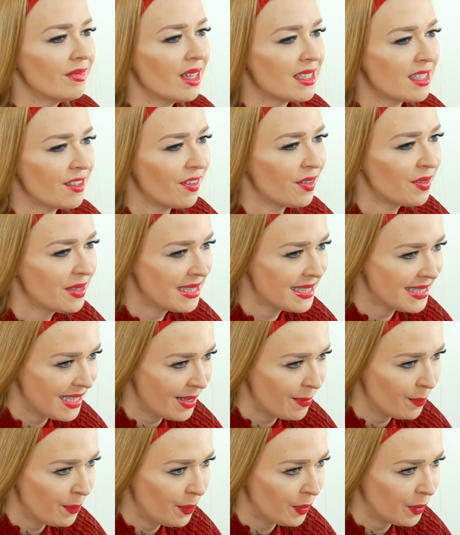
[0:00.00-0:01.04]
It's a very
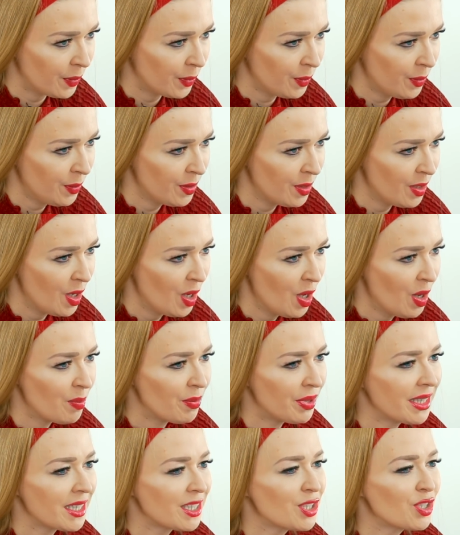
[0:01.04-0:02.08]
simple
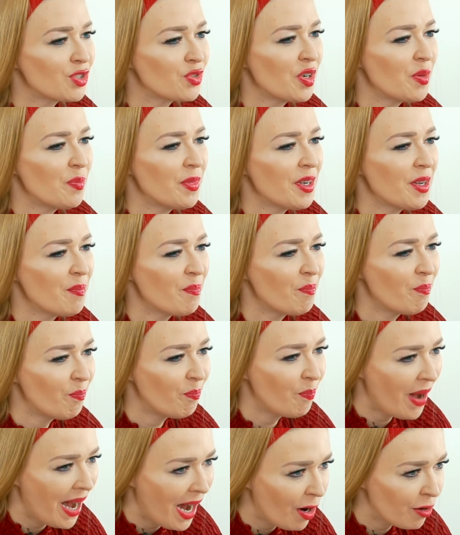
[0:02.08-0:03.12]
but extremely
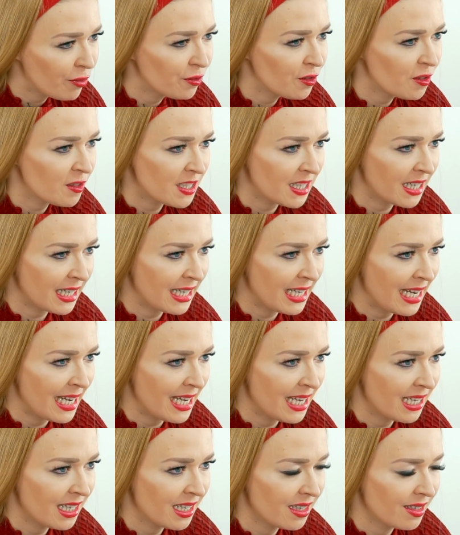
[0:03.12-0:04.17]
powerful
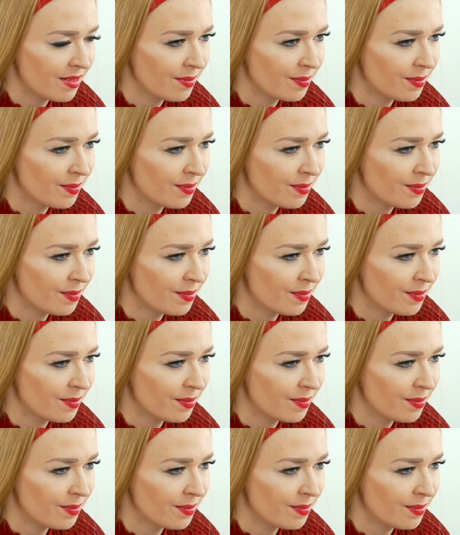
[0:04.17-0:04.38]
technique.